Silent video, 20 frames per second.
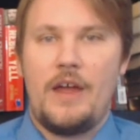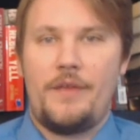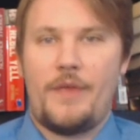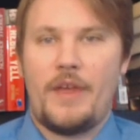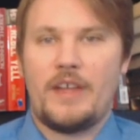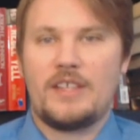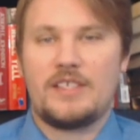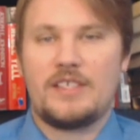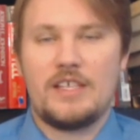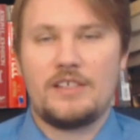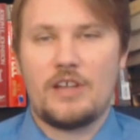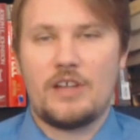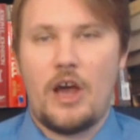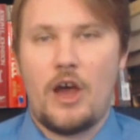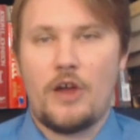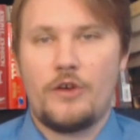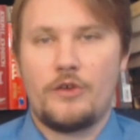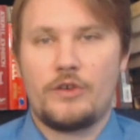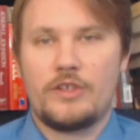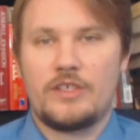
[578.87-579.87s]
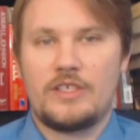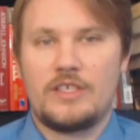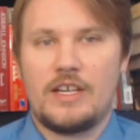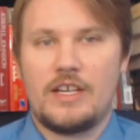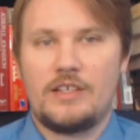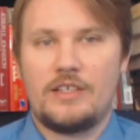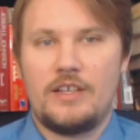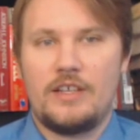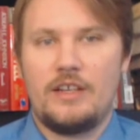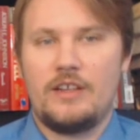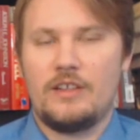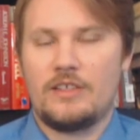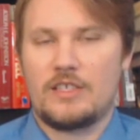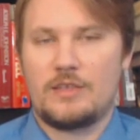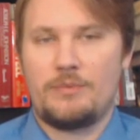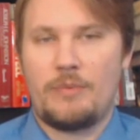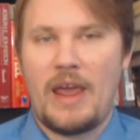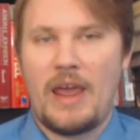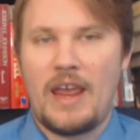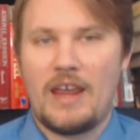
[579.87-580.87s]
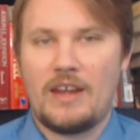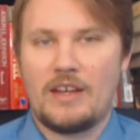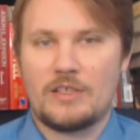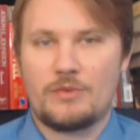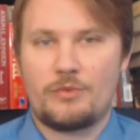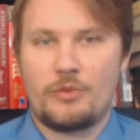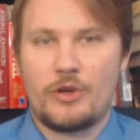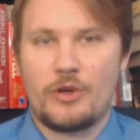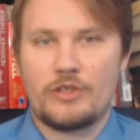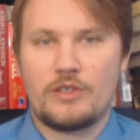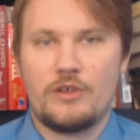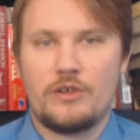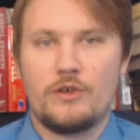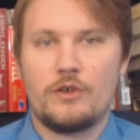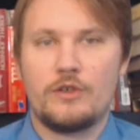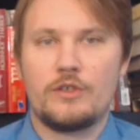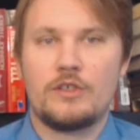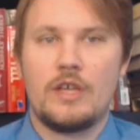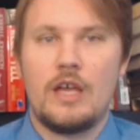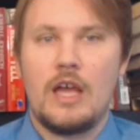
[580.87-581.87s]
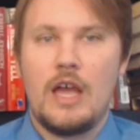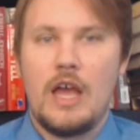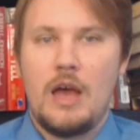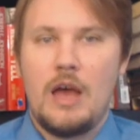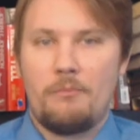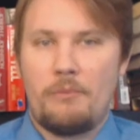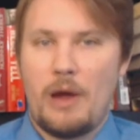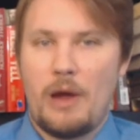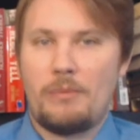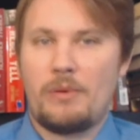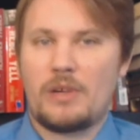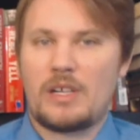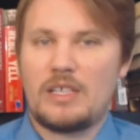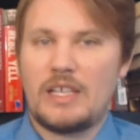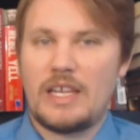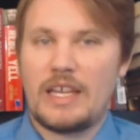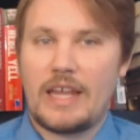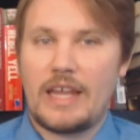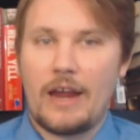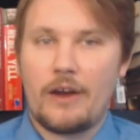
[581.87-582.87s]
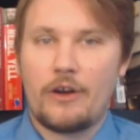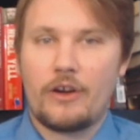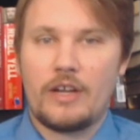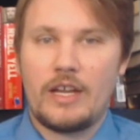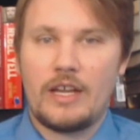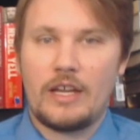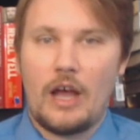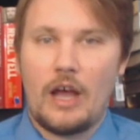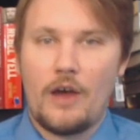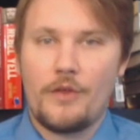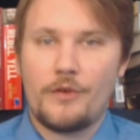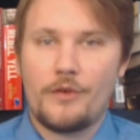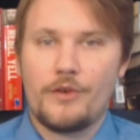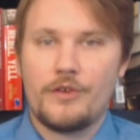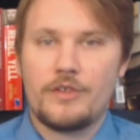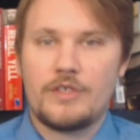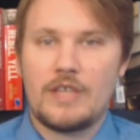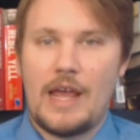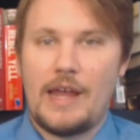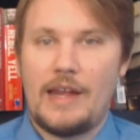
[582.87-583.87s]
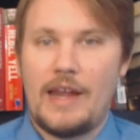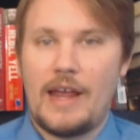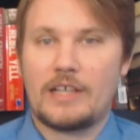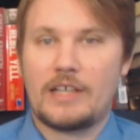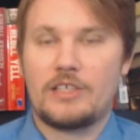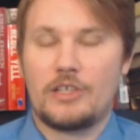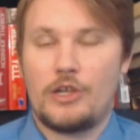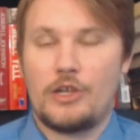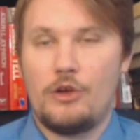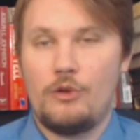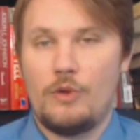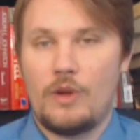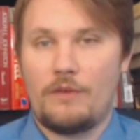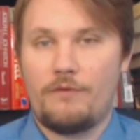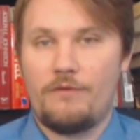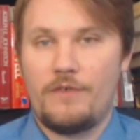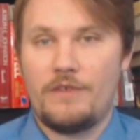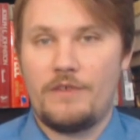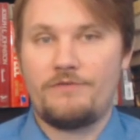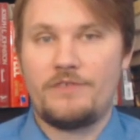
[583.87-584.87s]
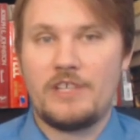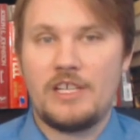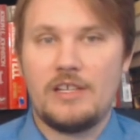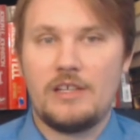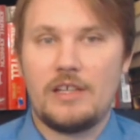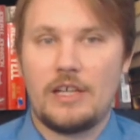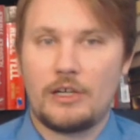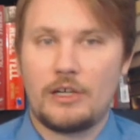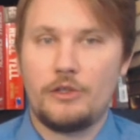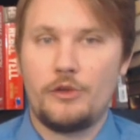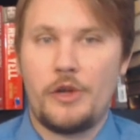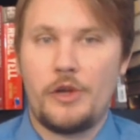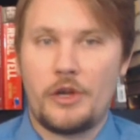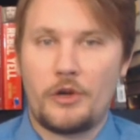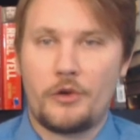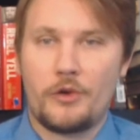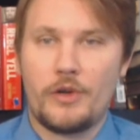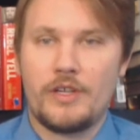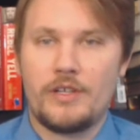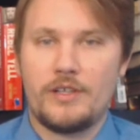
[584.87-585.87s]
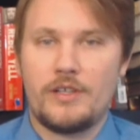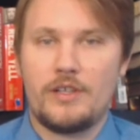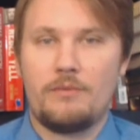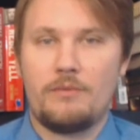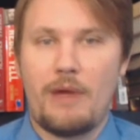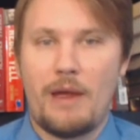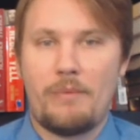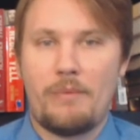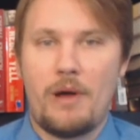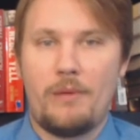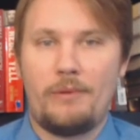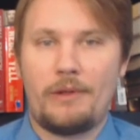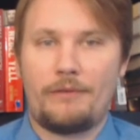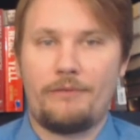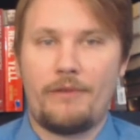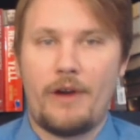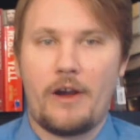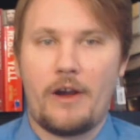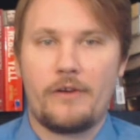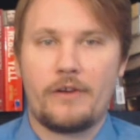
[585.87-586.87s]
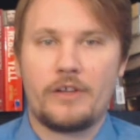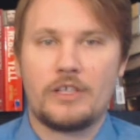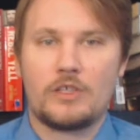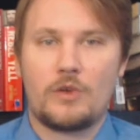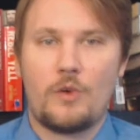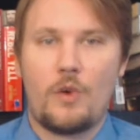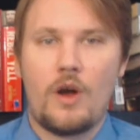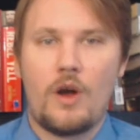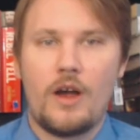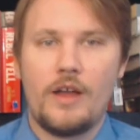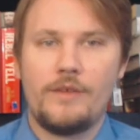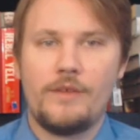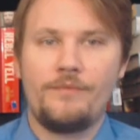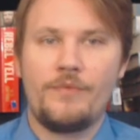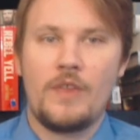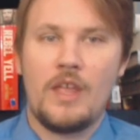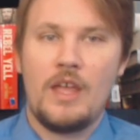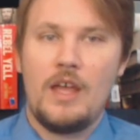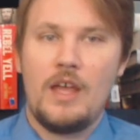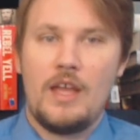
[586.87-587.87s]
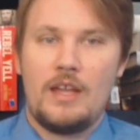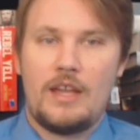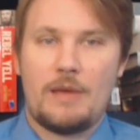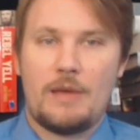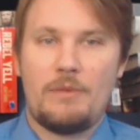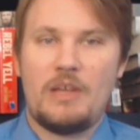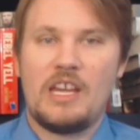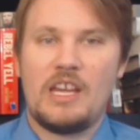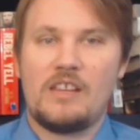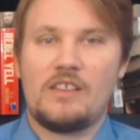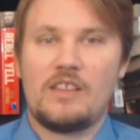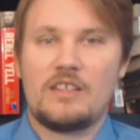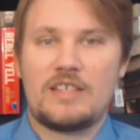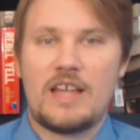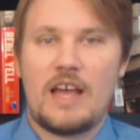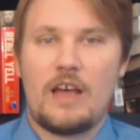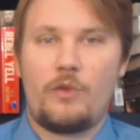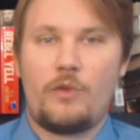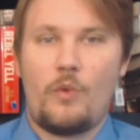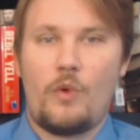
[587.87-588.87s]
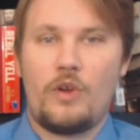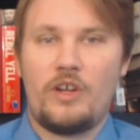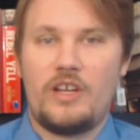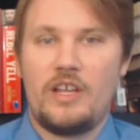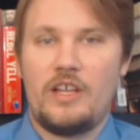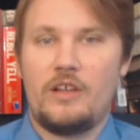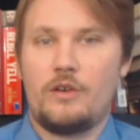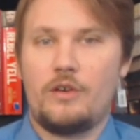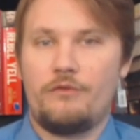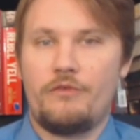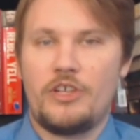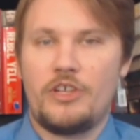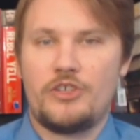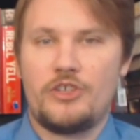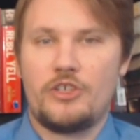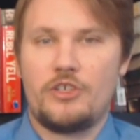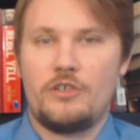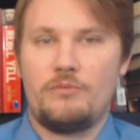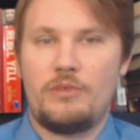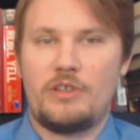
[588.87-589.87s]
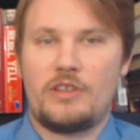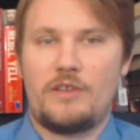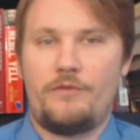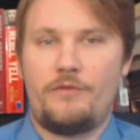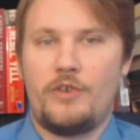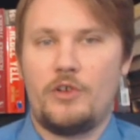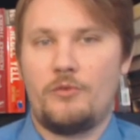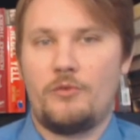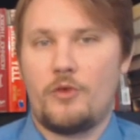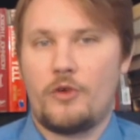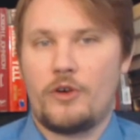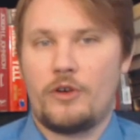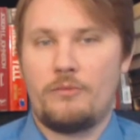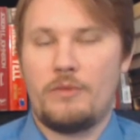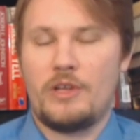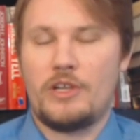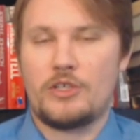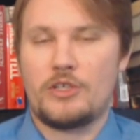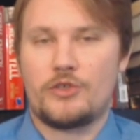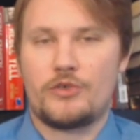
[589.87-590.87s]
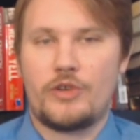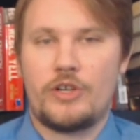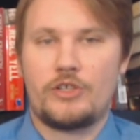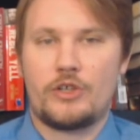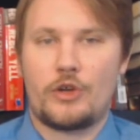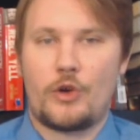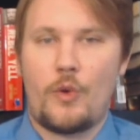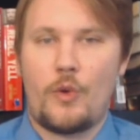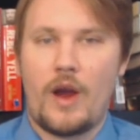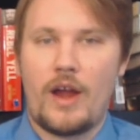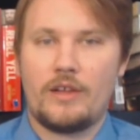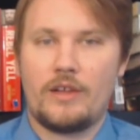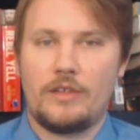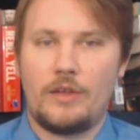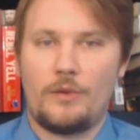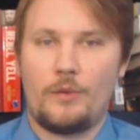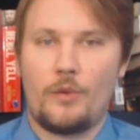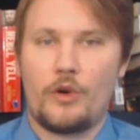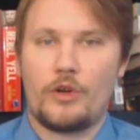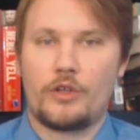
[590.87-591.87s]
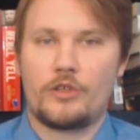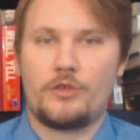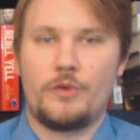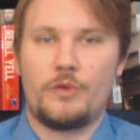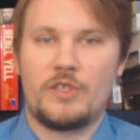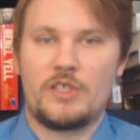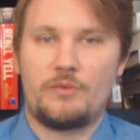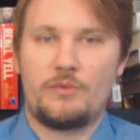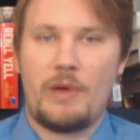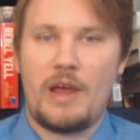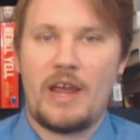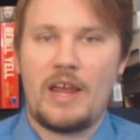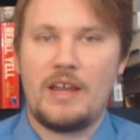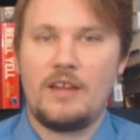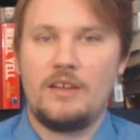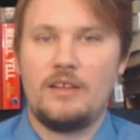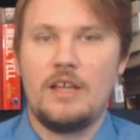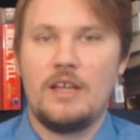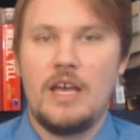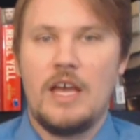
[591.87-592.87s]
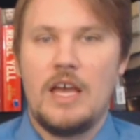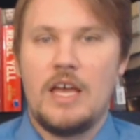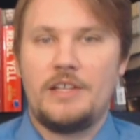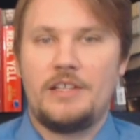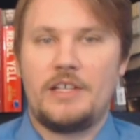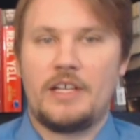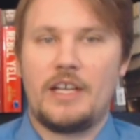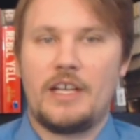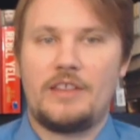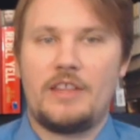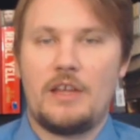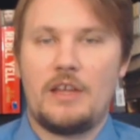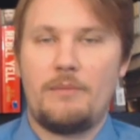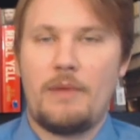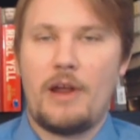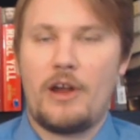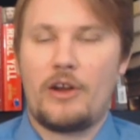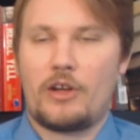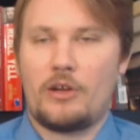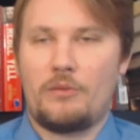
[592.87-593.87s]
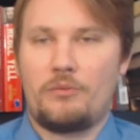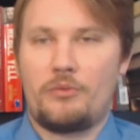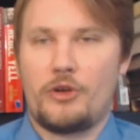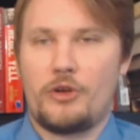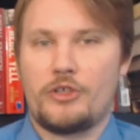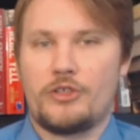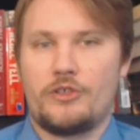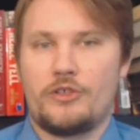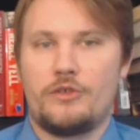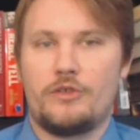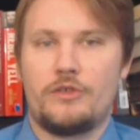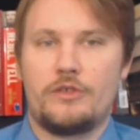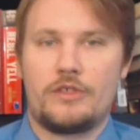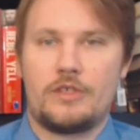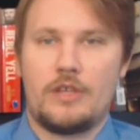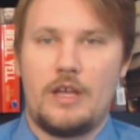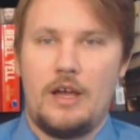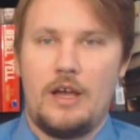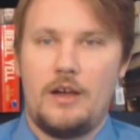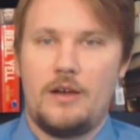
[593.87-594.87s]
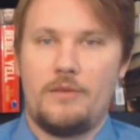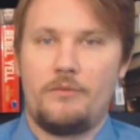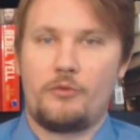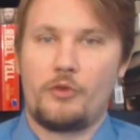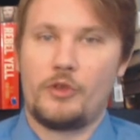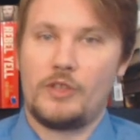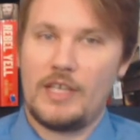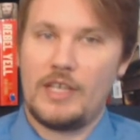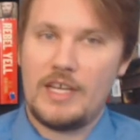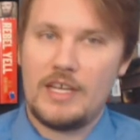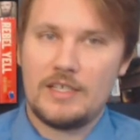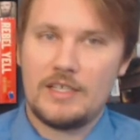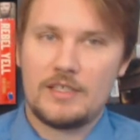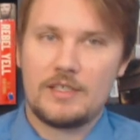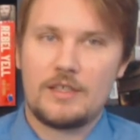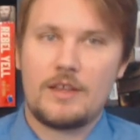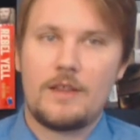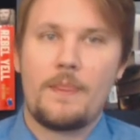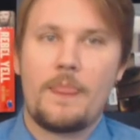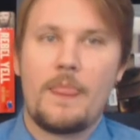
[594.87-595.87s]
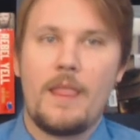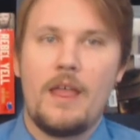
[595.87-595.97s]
They sent 160 to Spain as prisoners, publicly garroting others and executing 50, including Crittenden, by public firing squad. Now, many in the South wanted intervention, but the Fillmore administration quietly worked with Spain to get the American prisoners released.